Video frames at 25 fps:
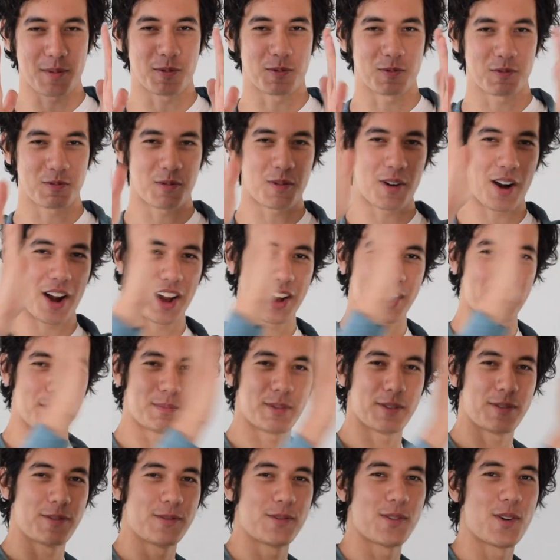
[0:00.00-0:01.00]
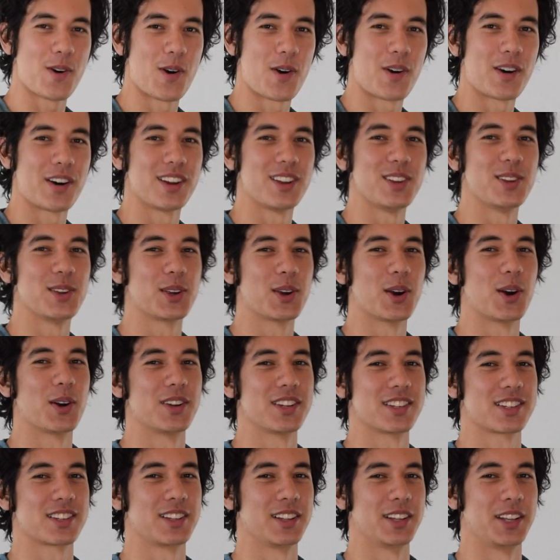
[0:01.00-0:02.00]
right before you go
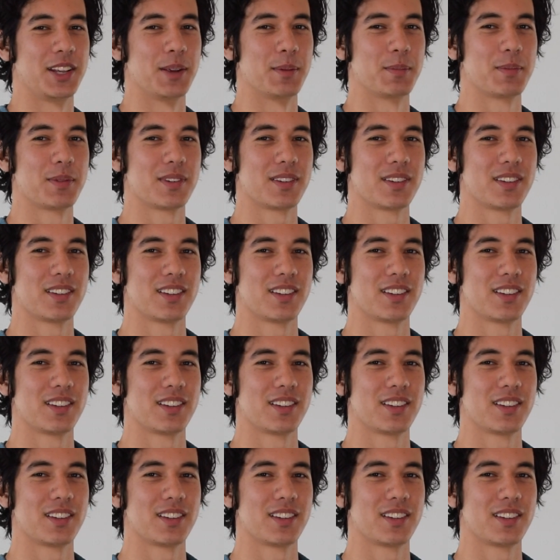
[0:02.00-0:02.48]
to sleep.